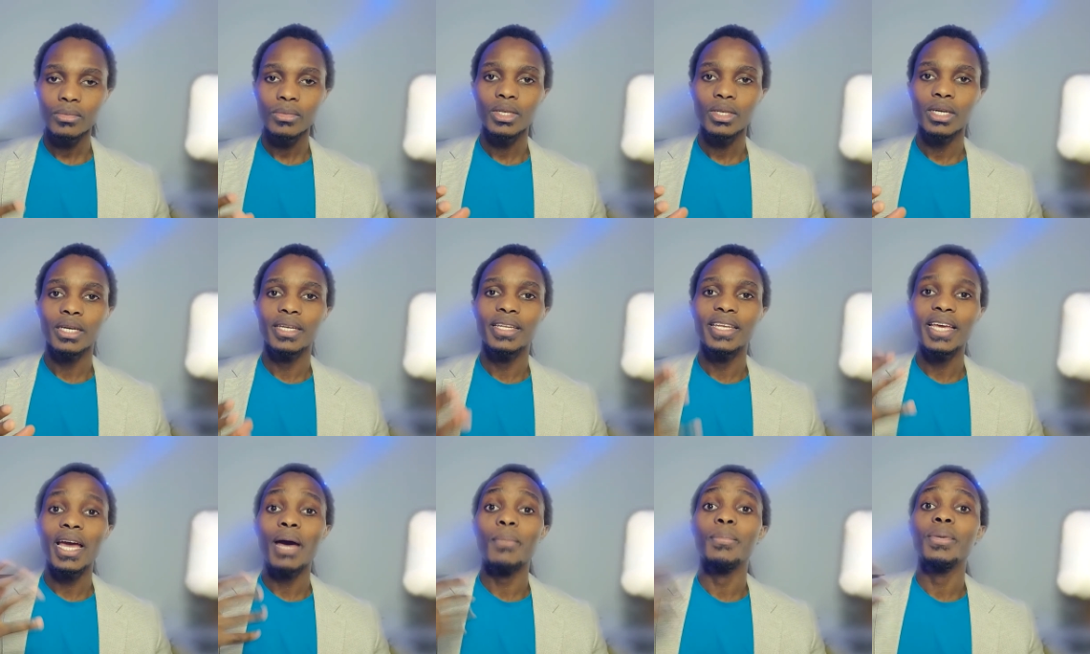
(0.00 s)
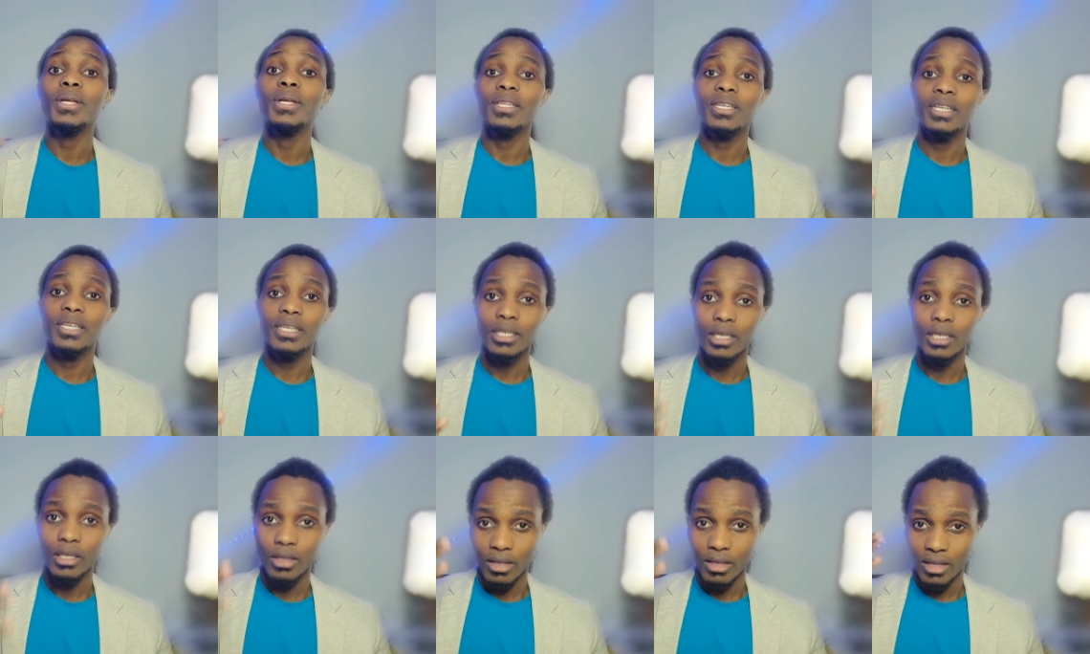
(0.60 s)
the ability
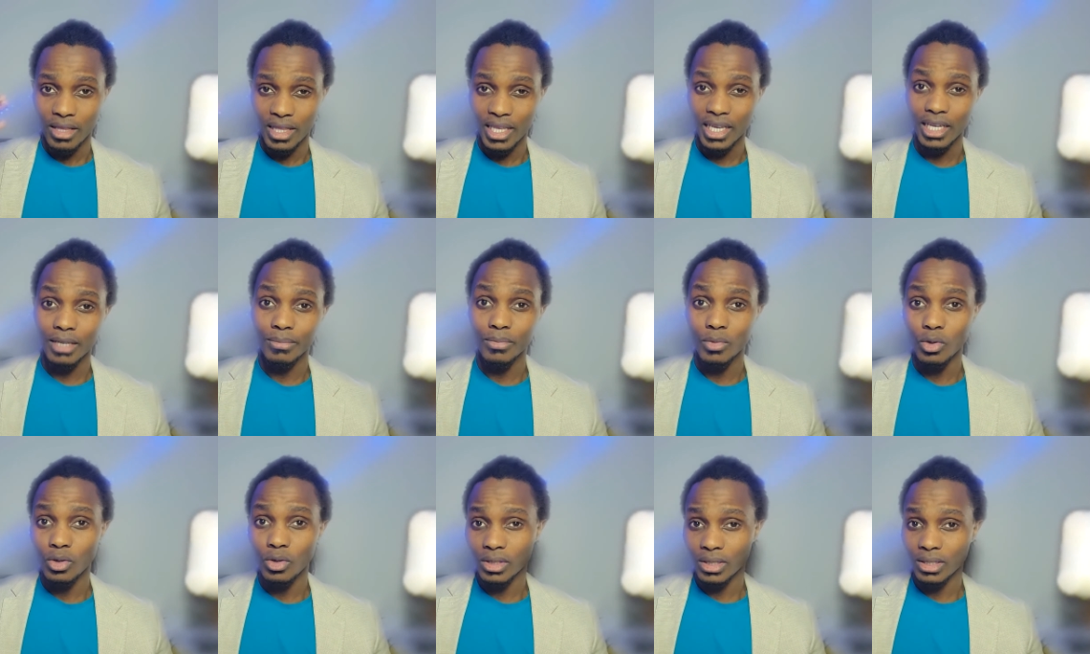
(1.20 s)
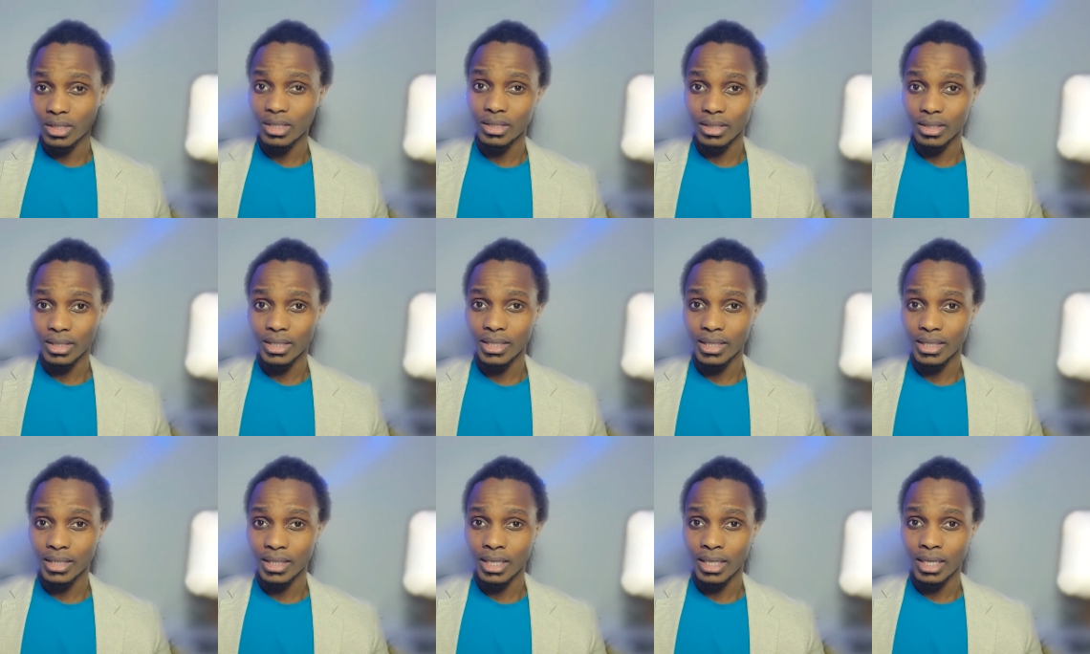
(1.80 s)
to think more clearly.
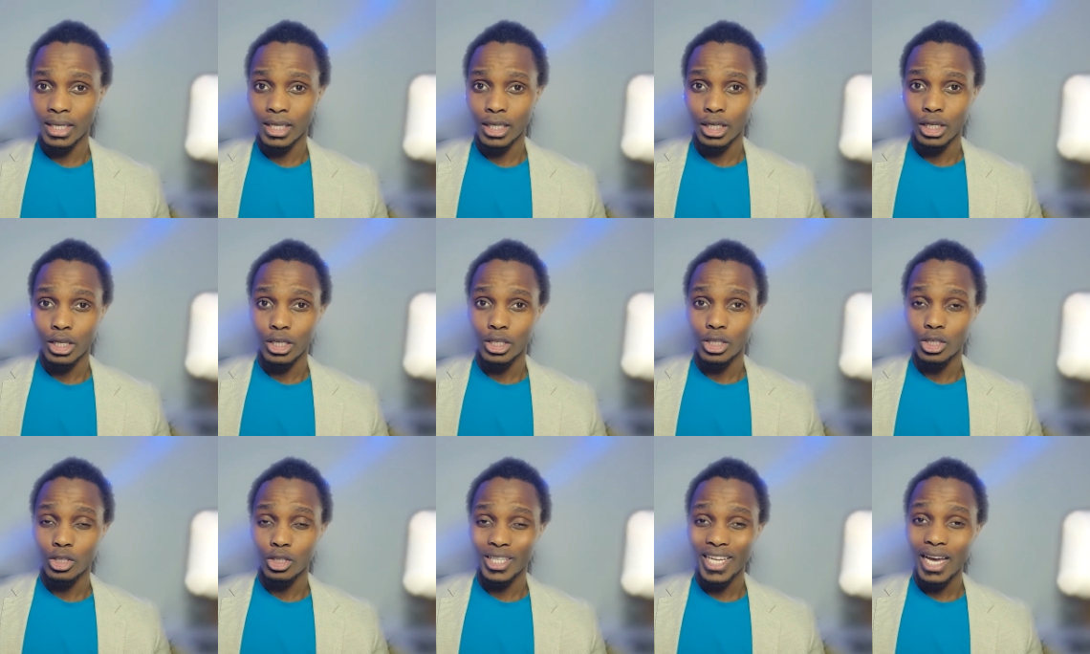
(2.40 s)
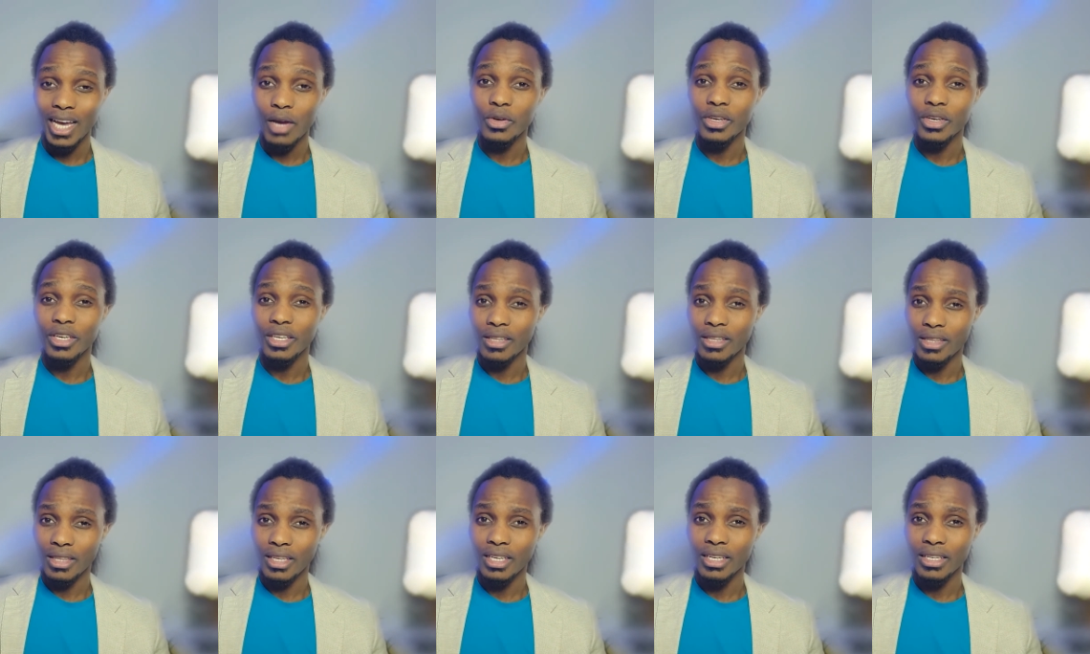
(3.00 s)
Now you can
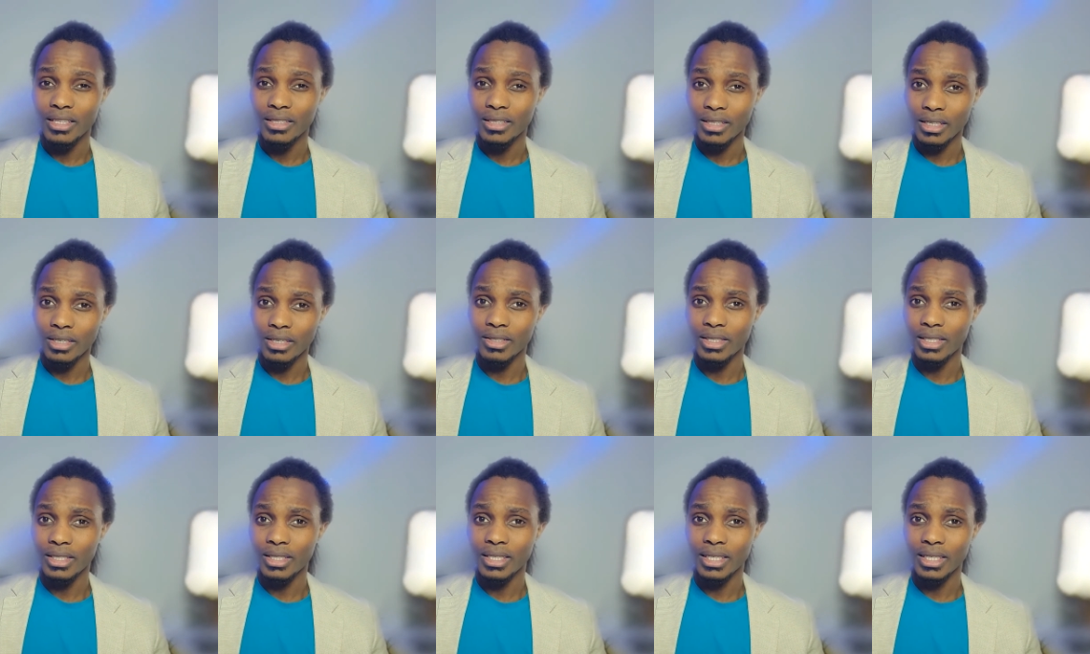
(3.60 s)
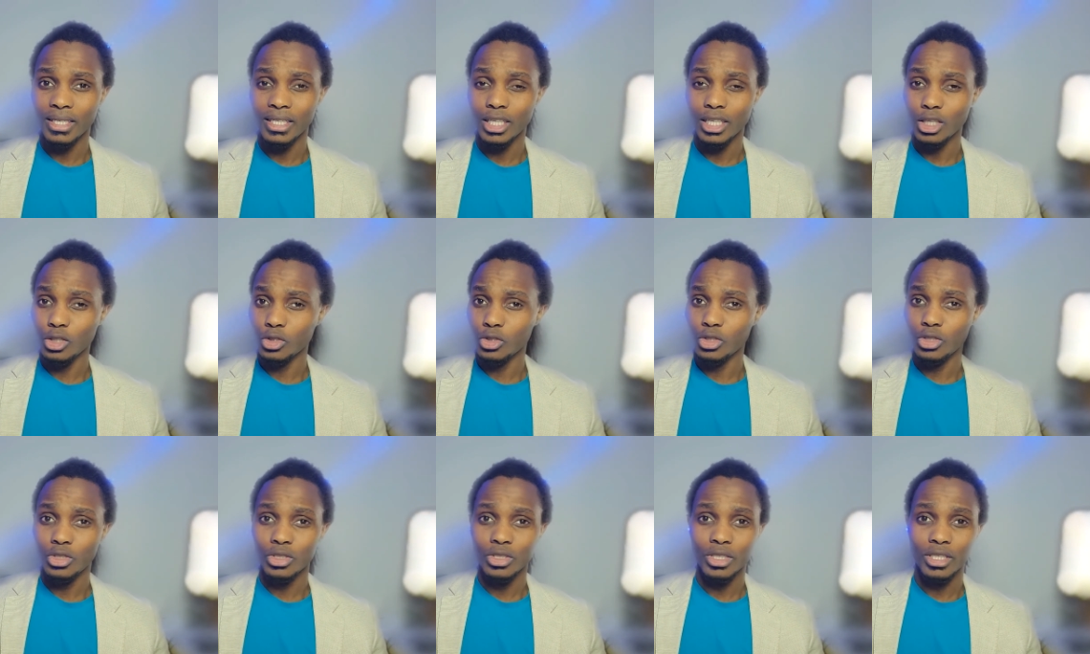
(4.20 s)
think clearly
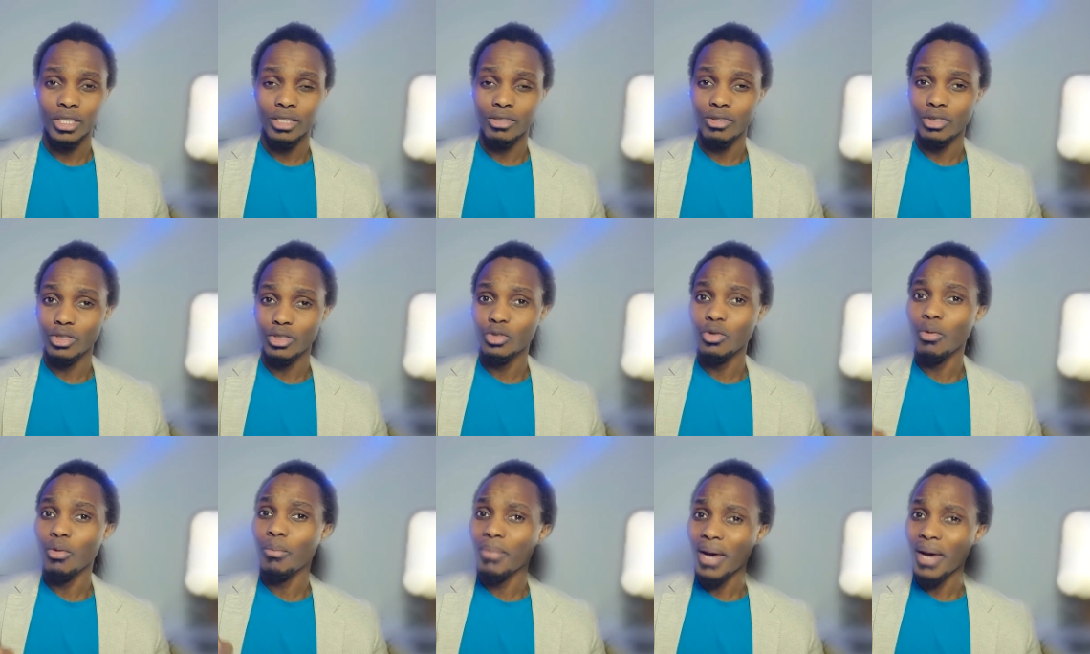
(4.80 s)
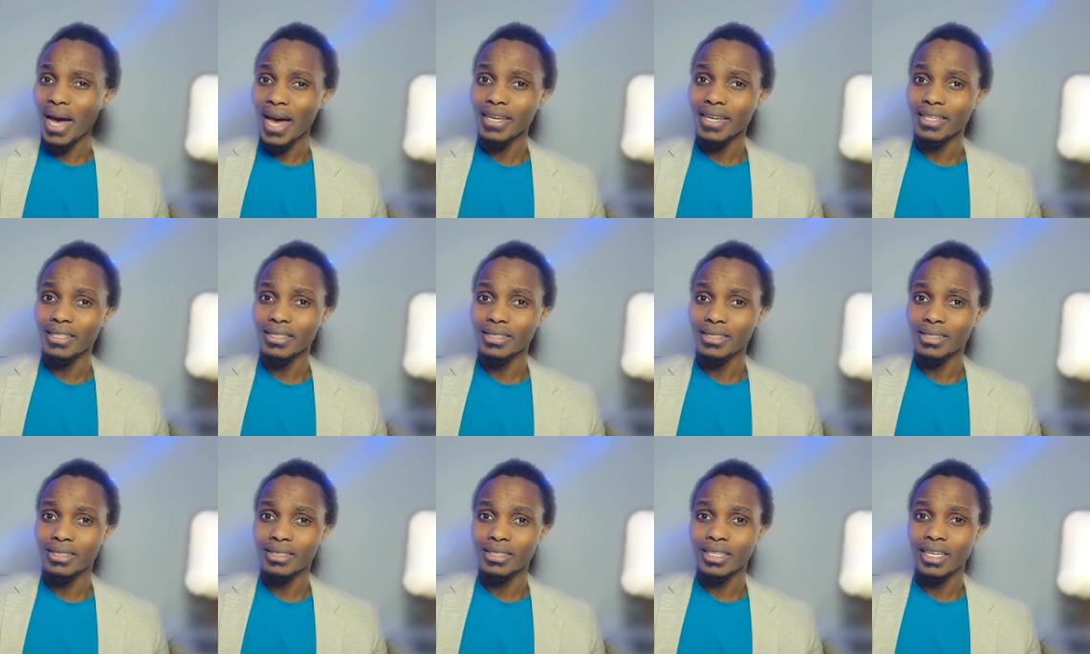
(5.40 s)
because there's no bias